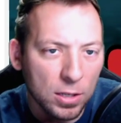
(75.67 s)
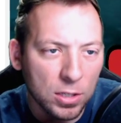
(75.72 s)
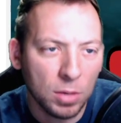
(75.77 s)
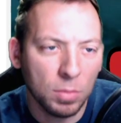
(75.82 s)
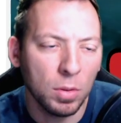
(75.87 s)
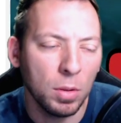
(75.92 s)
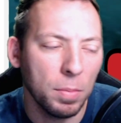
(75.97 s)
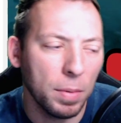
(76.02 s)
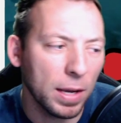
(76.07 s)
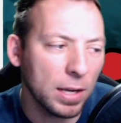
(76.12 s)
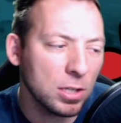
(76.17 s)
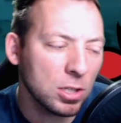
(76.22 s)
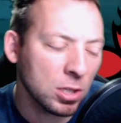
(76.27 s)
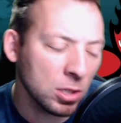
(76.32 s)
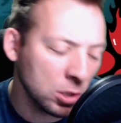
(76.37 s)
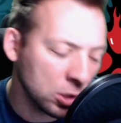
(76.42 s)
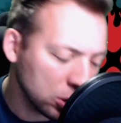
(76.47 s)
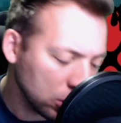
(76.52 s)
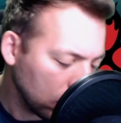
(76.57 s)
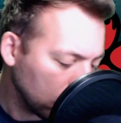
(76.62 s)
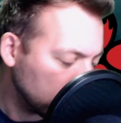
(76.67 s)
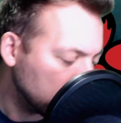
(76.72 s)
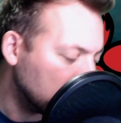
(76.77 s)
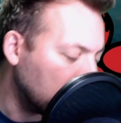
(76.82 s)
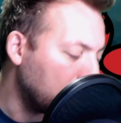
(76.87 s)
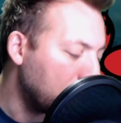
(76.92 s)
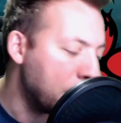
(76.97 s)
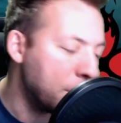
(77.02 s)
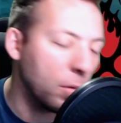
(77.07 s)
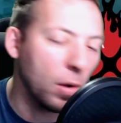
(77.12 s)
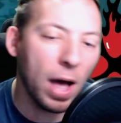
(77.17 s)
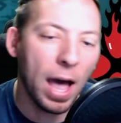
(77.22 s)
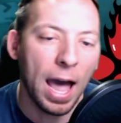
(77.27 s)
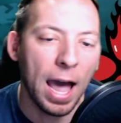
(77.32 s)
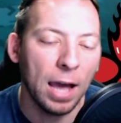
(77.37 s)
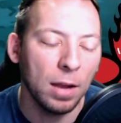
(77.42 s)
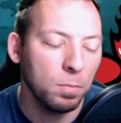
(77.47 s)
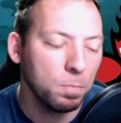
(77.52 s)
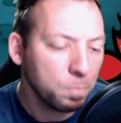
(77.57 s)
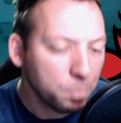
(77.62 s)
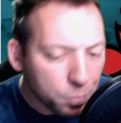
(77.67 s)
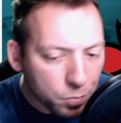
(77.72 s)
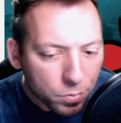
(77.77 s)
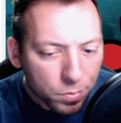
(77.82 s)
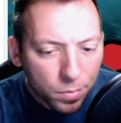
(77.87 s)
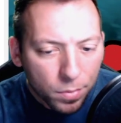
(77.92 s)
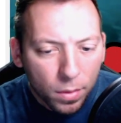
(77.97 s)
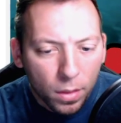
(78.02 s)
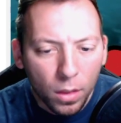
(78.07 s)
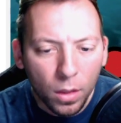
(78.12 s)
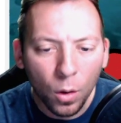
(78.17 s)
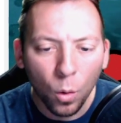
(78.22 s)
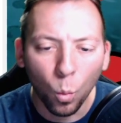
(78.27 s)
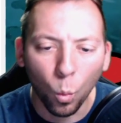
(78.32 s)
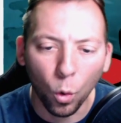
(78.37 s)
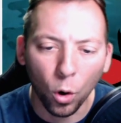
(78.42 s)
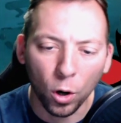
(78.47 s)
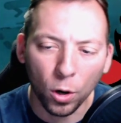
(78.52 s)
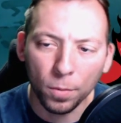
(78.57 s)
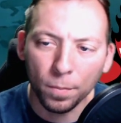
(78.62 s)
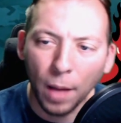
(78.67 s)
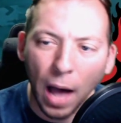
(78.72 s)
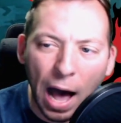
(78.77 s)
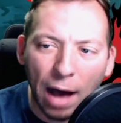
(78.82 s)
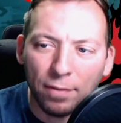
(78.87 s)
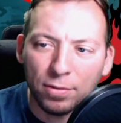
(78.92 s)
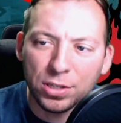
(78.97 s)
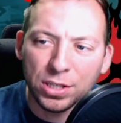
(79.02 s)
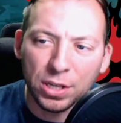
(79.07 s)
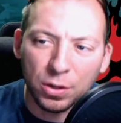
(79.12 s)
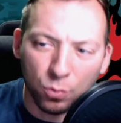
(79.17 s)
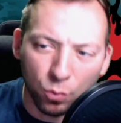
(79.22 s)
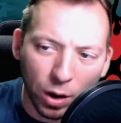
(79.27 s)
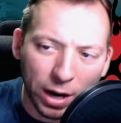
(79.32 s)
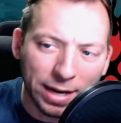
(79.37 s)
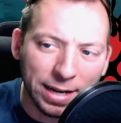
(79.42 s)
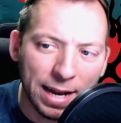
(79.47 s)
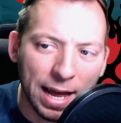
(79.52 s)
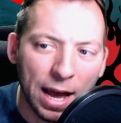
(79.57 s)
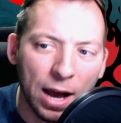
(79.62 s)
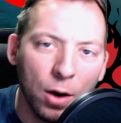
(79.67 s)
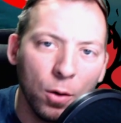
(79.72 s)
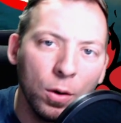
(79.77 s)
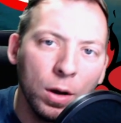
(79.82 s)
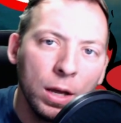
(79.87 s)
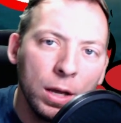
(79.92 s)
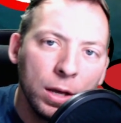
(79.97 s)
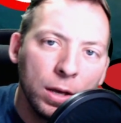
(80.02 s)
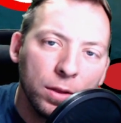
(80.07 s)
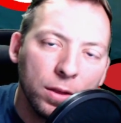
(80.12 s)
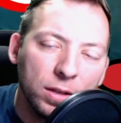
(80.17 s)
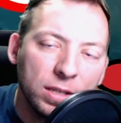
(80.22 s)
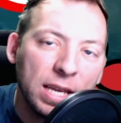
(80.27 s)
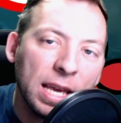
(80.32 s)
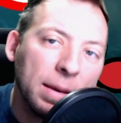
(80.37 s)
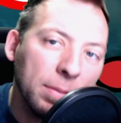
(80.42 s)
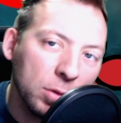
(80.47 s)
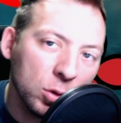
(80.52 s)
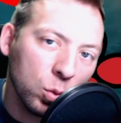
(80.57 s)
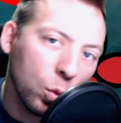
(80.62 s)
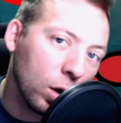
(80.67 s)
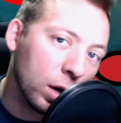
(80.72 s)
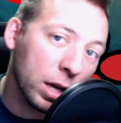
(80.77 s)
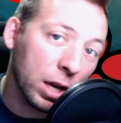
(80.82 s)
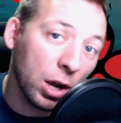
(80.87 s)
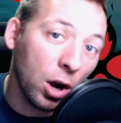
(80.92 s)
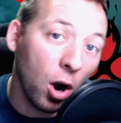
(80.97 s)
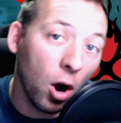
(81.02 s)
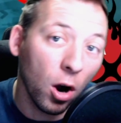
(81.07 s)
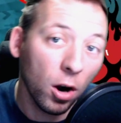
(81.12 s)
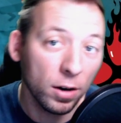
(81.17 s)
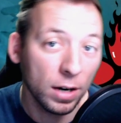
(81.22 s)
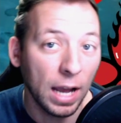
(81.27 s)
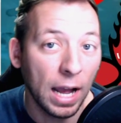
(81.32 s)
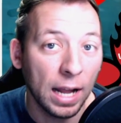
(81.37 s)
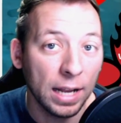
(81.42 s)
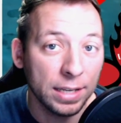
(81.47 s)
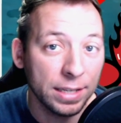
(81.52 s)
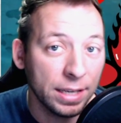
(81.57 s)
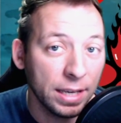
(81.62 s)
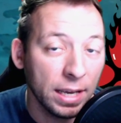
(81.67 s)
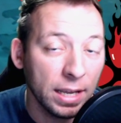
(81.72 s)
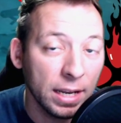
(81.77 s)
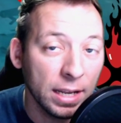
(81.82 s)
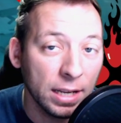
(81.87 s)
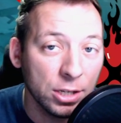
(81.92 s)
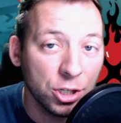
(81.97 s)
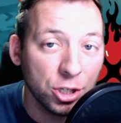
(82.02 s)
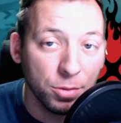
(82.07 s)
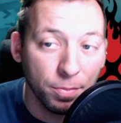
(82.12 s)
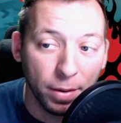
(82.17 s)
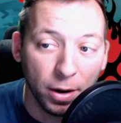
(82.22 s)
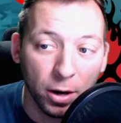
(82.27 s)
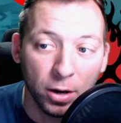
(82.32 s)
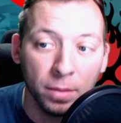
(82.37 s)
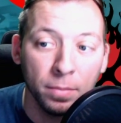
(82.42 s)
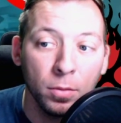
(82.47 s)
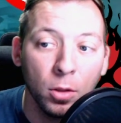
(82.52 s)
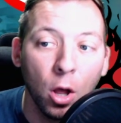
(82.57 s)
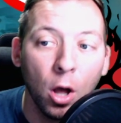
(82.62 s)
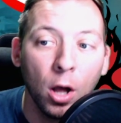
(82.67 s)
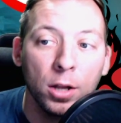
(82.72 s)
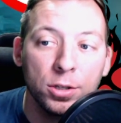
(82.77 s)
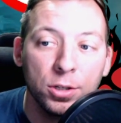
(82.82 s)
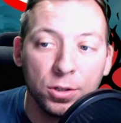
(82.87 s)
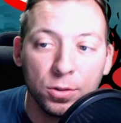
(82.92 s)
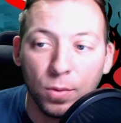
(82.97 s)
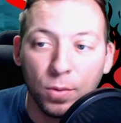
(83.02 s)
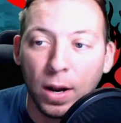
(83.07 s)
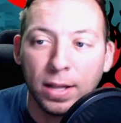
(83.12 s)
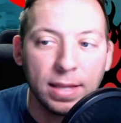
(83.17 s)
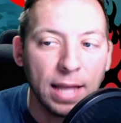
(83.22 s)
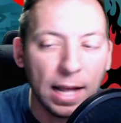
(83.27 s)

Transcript: Some of the biggest concerns that people had were obviously right now the team is working hard on getting Shibarium launched, right?